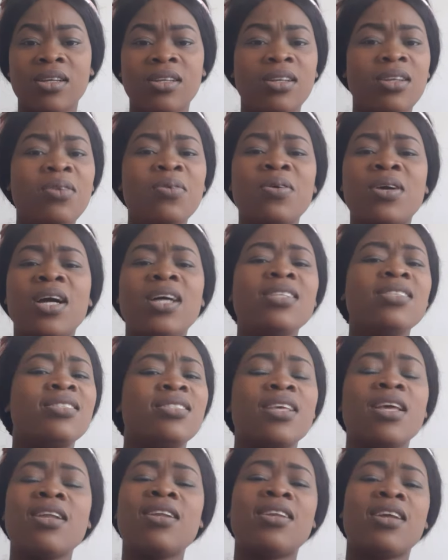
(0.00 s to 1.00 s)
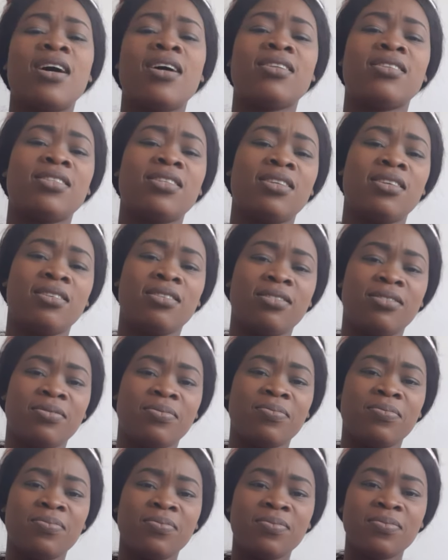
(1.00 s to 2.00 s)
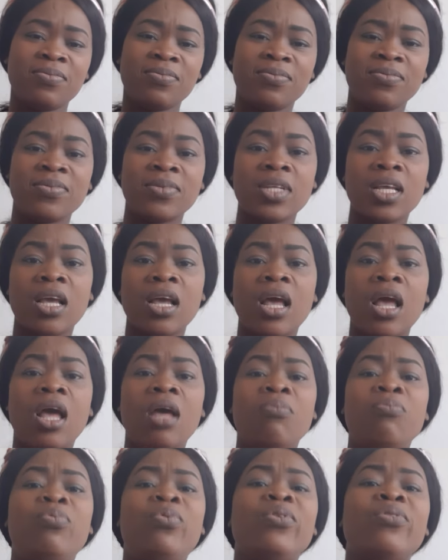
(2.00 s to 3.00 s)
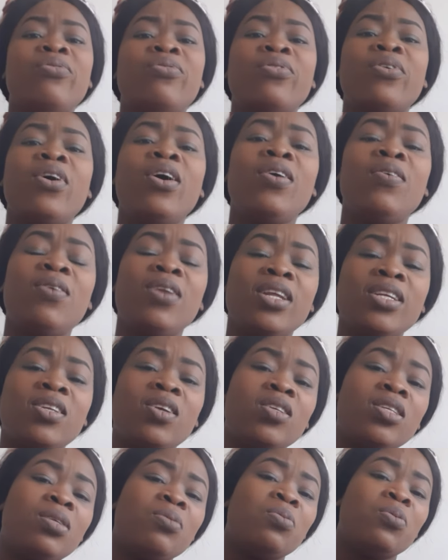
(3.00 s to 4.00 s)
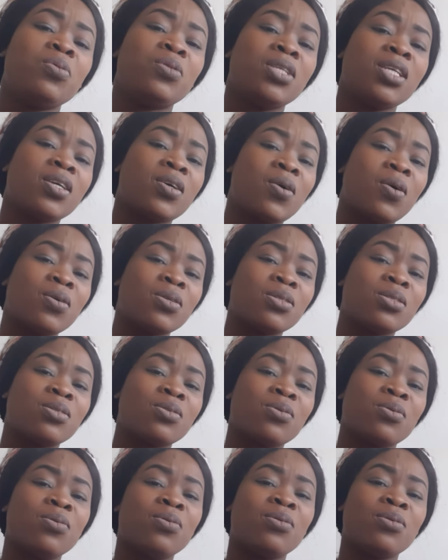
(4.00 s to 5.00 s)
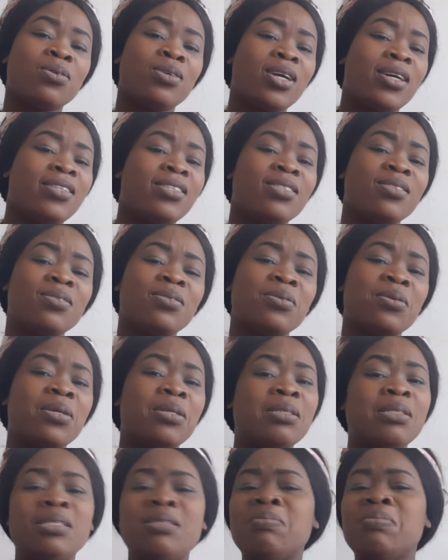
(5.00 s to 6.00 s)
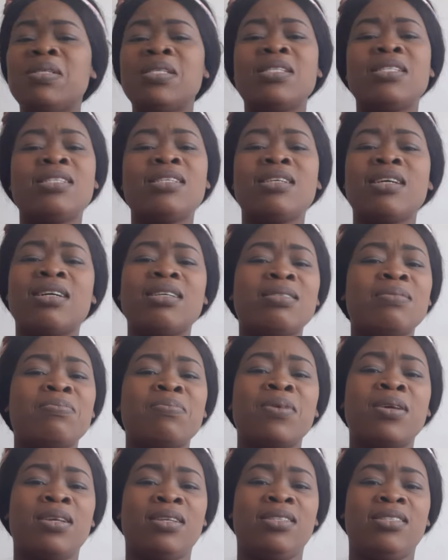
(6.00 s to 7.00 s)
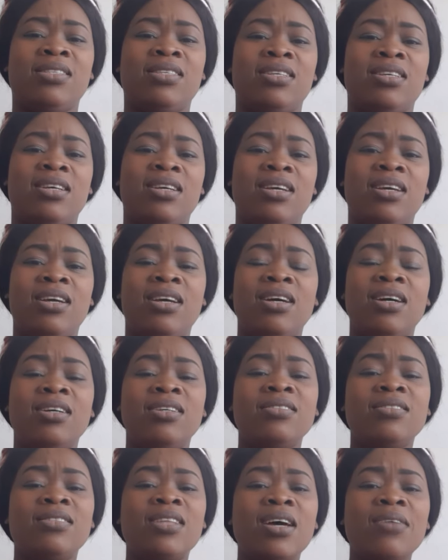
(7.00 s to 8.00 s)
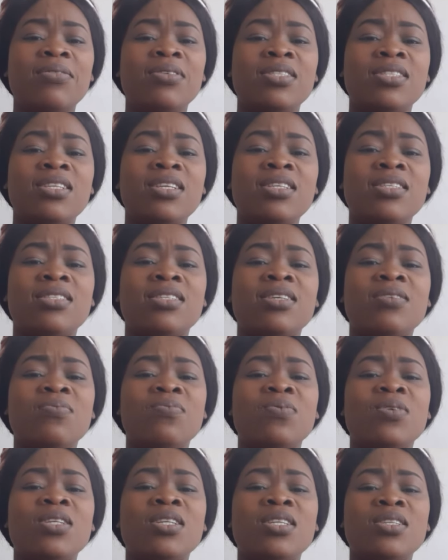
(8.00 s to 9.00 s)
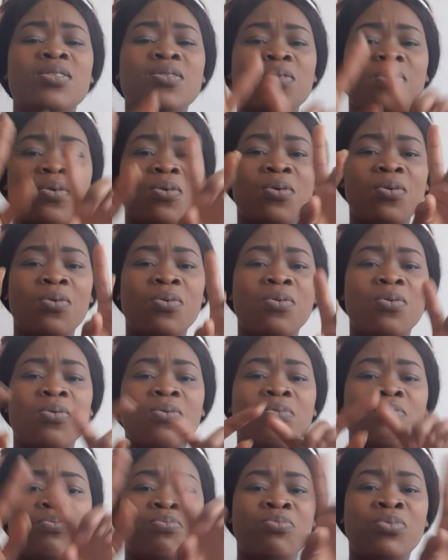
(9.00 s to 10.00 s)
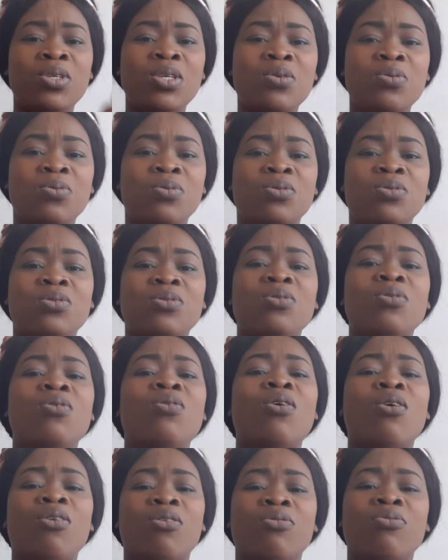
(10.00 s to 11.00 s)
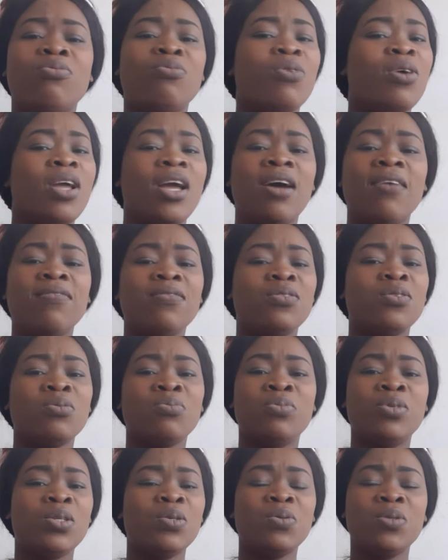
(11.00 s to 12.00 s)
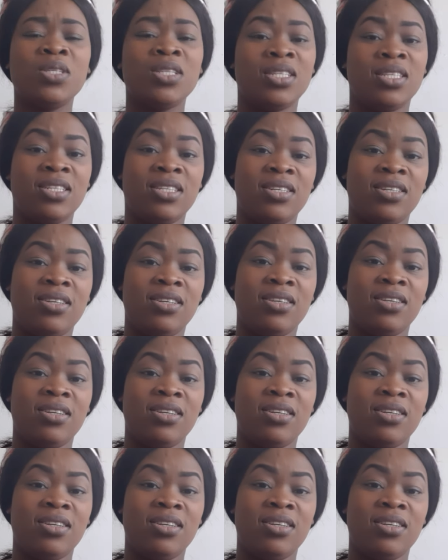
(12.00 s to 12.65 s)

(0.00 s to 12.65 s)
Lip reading: You can't say that. Before a relationship will take us to get into intimacy aspect, there is this thing we need to build. Love. We have to build it.